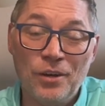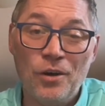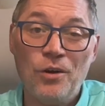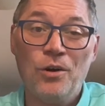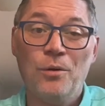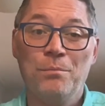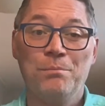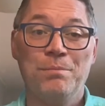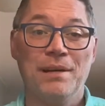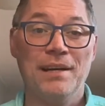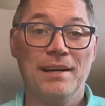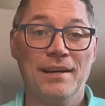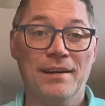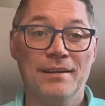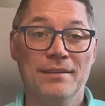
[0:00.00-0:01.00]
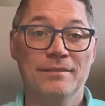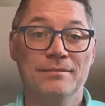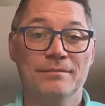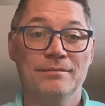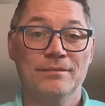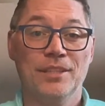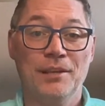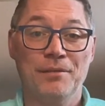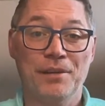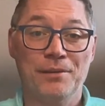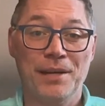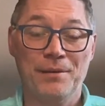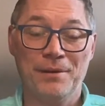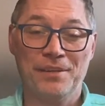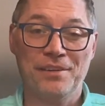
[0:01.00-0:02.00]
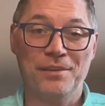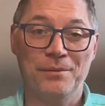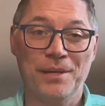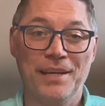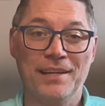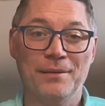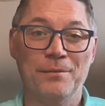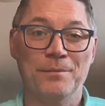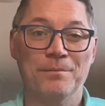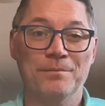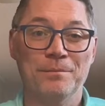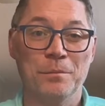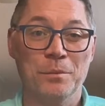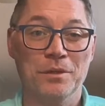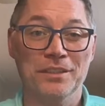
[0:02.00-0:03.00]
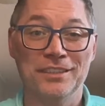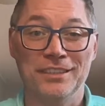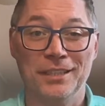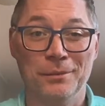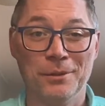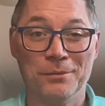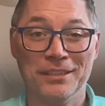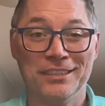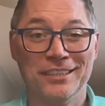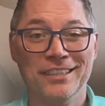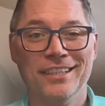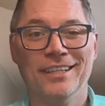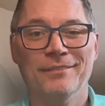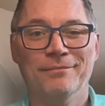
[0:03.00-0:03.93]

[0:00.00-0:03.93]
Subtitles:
Hope you have a great rest of the week, and we'll see you when we see you.